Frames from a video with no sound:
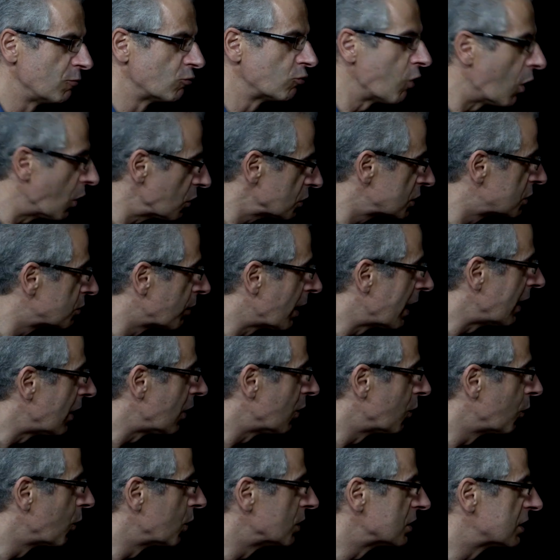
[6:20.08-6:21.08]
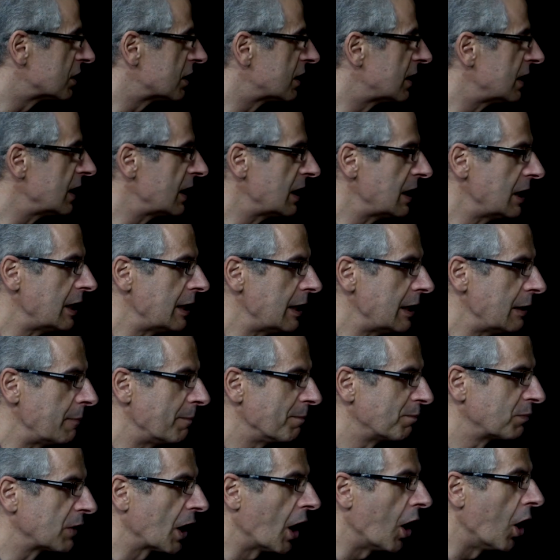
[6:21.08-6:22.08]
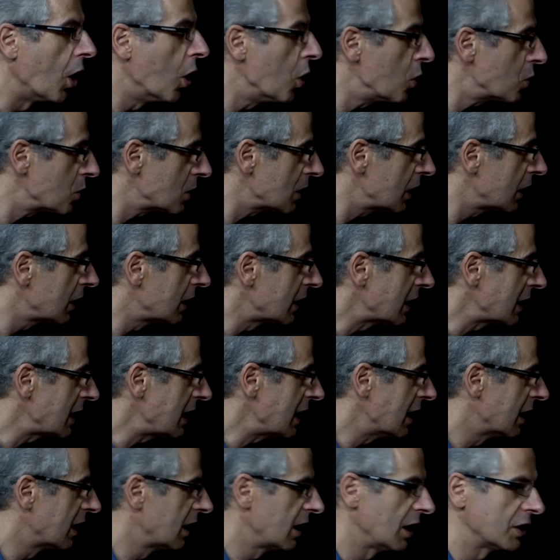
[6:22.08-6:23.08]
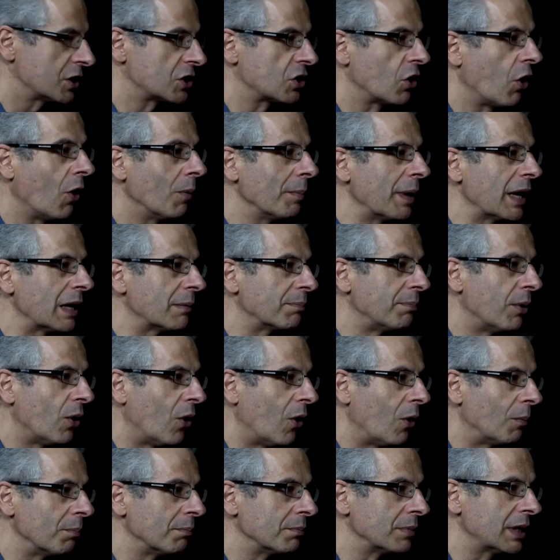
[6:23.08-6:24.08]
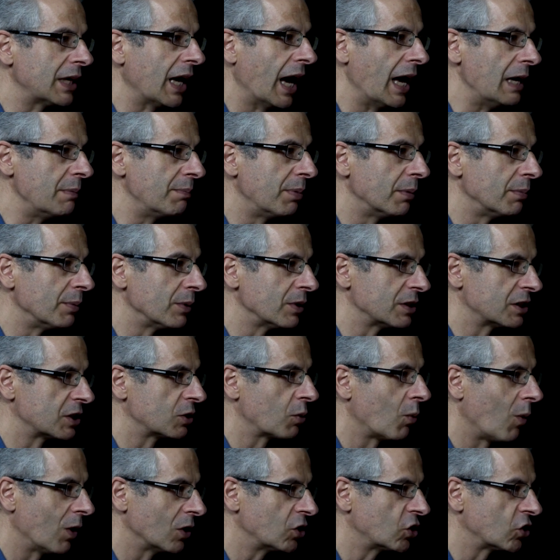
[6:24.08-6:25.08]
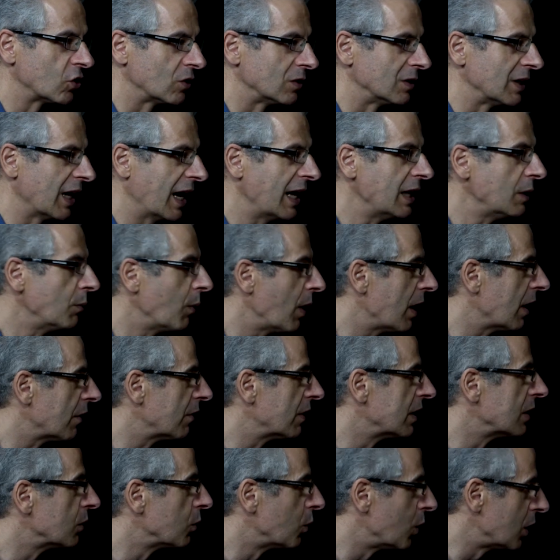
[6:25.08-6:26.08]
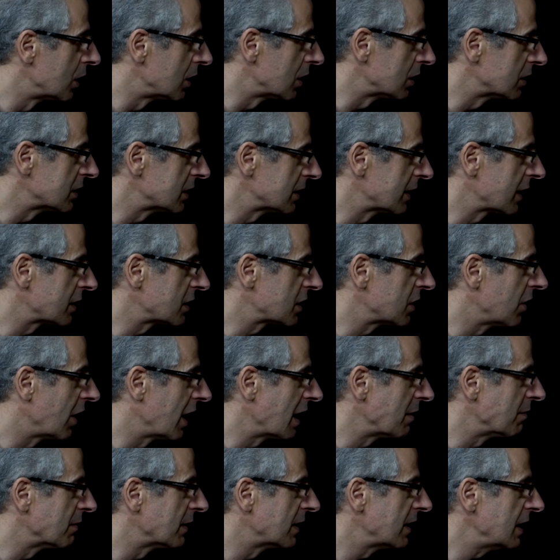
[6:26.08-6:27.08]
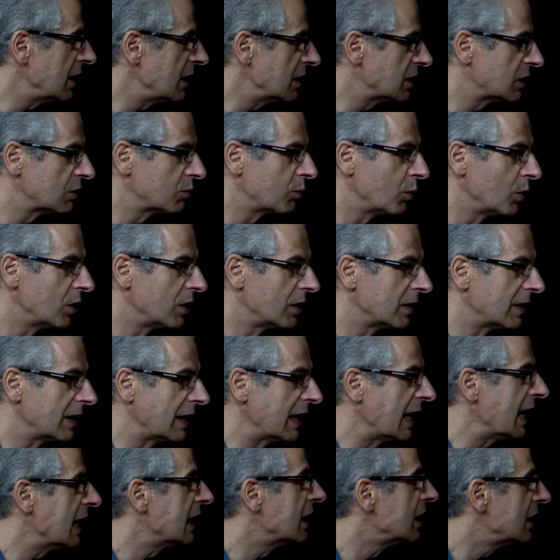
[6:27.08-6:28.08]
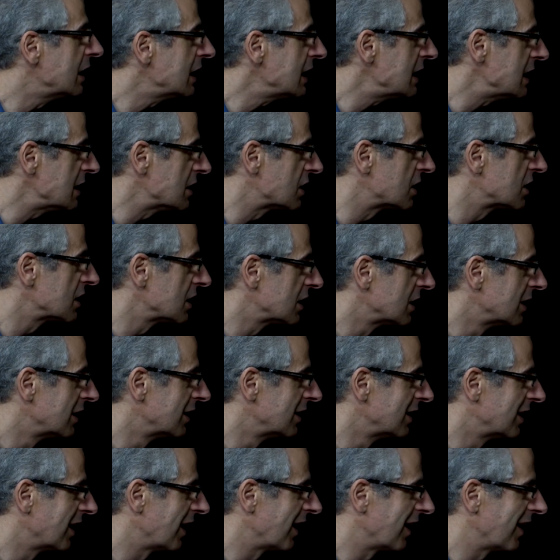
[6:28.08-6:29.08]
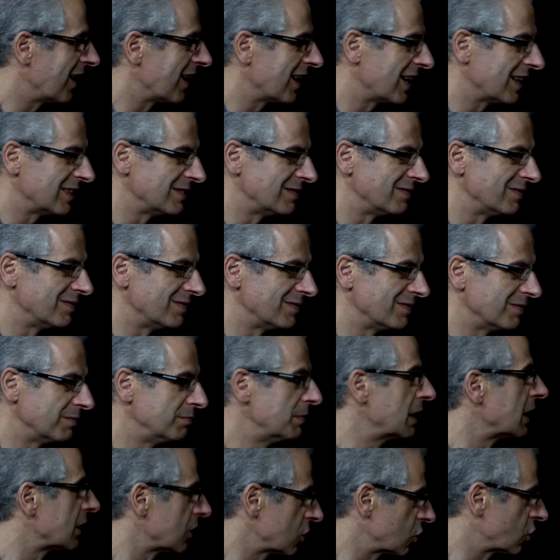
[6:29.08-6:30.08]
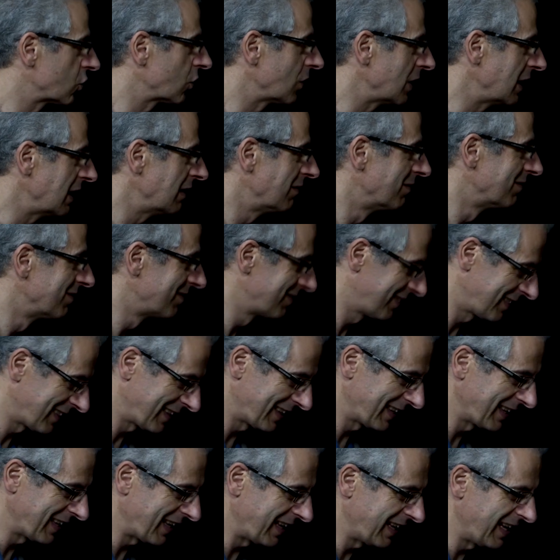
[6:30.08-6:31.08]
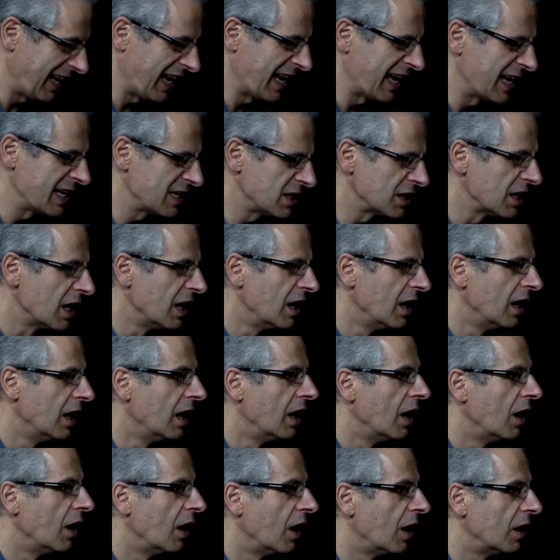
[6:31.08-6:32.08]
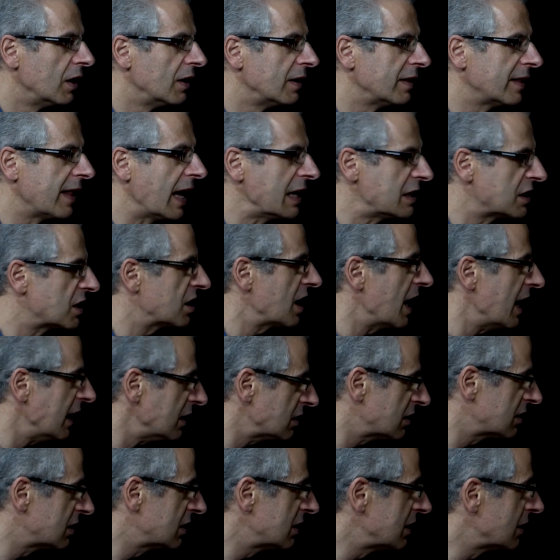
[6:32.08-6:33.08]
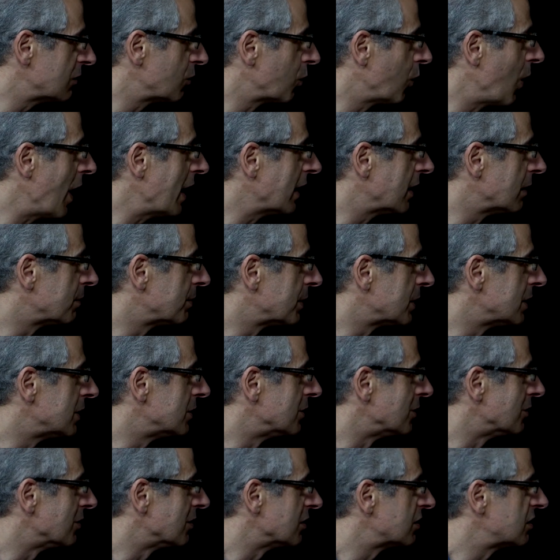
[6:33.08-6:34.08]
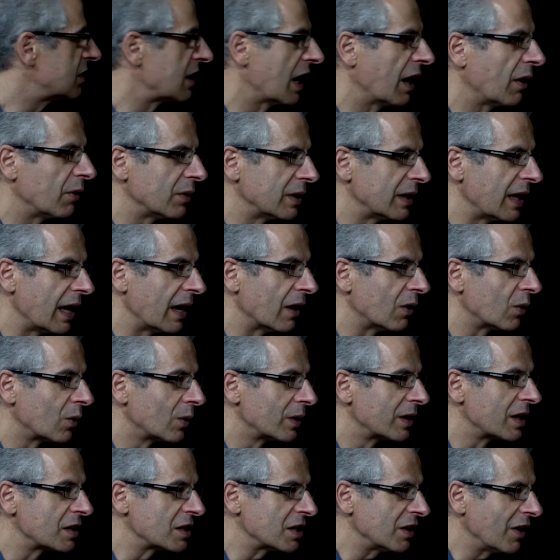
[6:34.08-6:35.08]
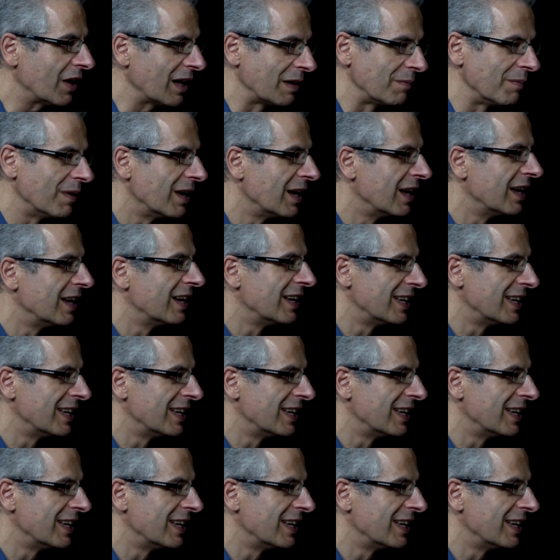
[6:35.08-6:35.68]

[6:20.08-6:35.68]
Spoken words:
Roswell was the only atomic bomb capable squadron anywhere in the world at the time. These were the elite military. And they tested weather balloons down there all the time.